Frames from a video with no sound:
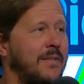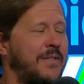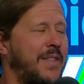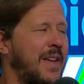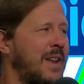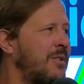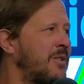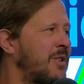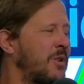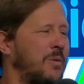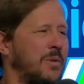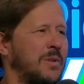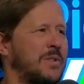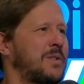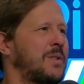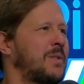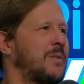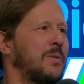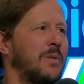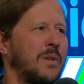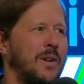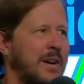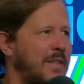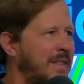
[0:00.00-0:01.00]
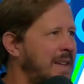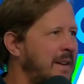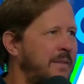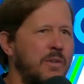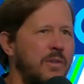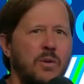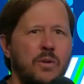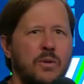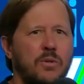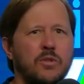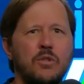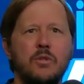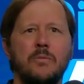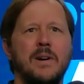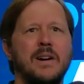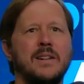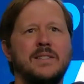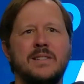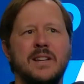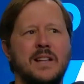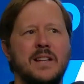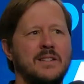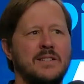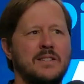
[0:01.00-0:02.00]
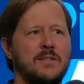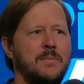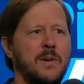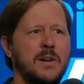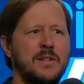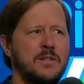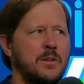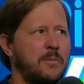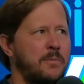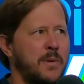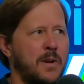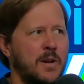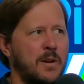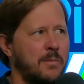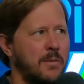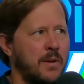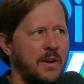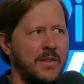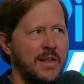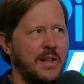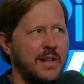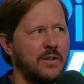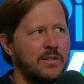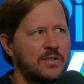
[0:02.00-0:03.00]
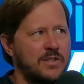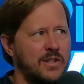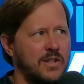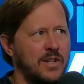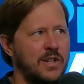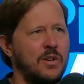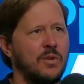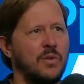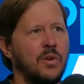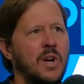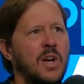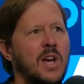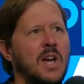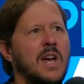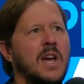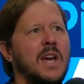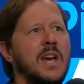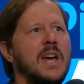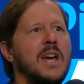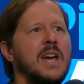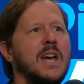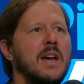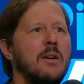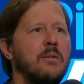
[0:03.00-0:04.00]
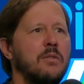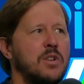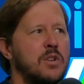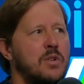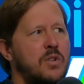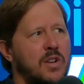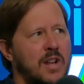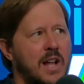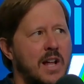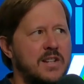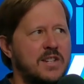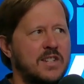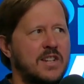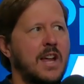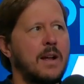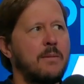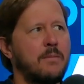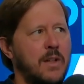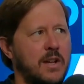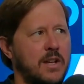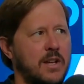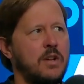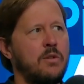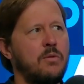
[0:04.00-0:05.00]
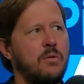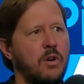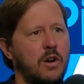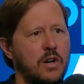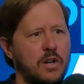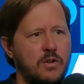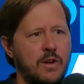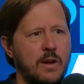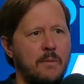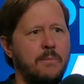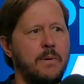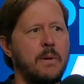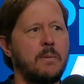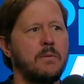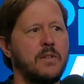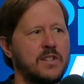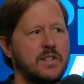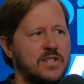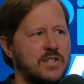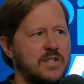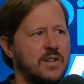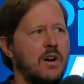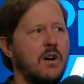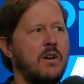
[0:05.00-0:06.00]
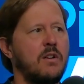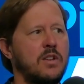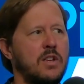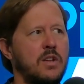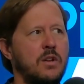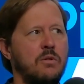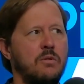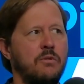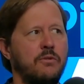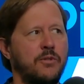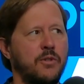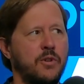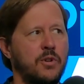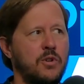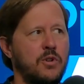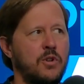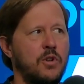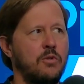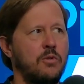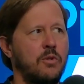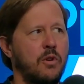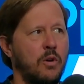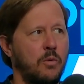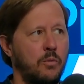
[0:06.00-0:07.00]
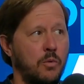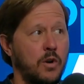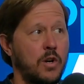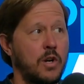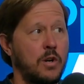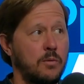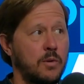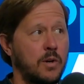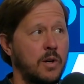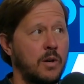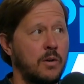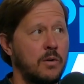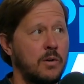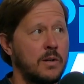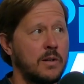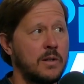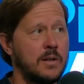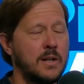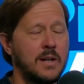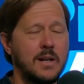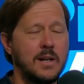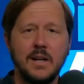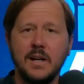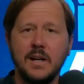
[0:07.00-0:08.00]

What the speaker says: they don't know what's going on. They have no clue about tennis, especially pickleball, and they look to you. And when you can educate them like you are, and you have people that saw you for who you are and where you were going,